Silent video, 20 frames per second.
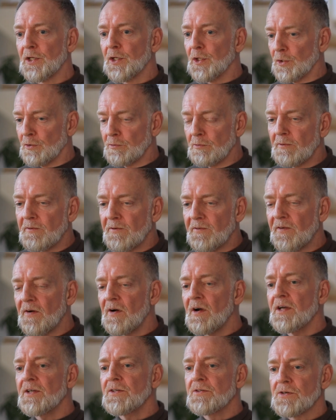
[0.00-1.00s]
you will
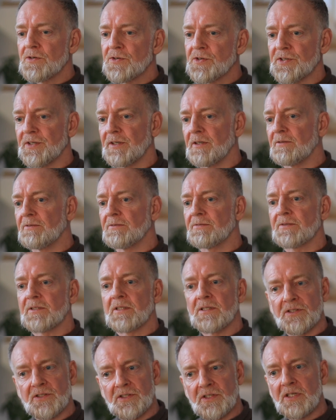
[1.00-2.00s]
find yourself
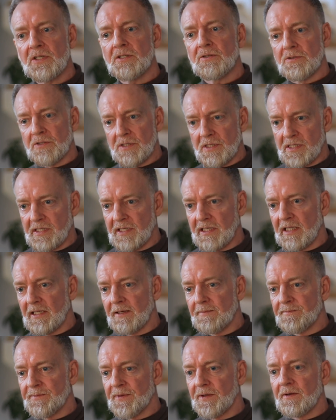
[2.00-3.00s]
continuously
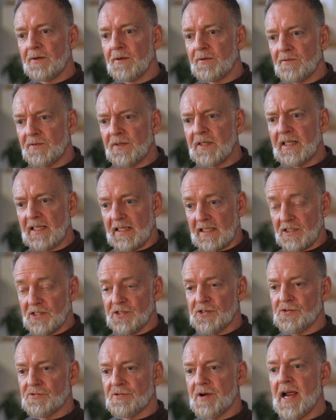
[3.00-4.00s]
feeling
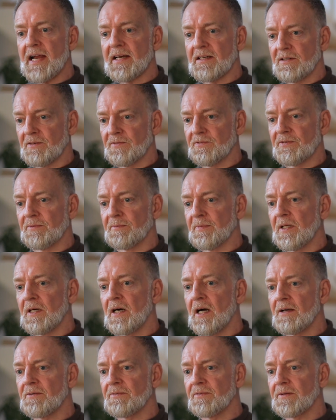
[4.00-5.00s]
distracted from
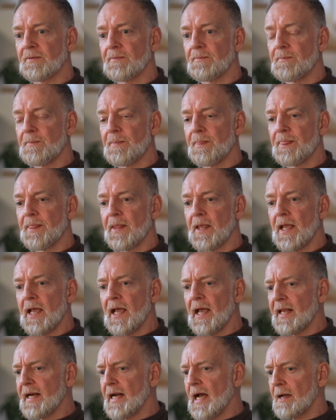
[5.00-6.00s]
life
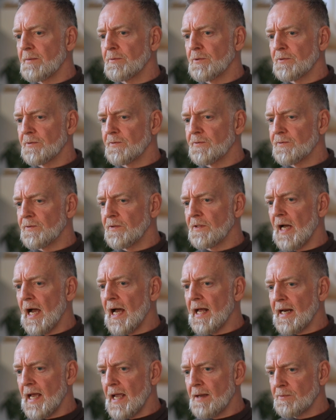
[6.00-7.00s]
and unable
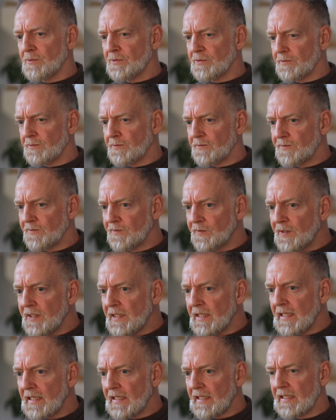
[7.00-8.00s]
to
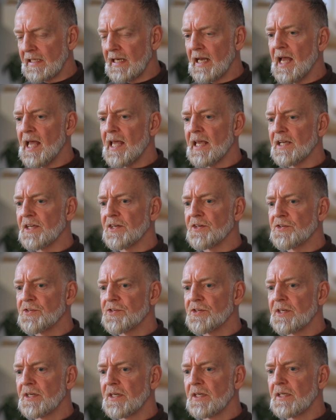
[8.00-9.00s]
fully
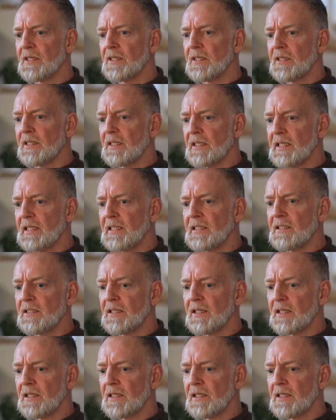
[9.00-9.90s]
engage in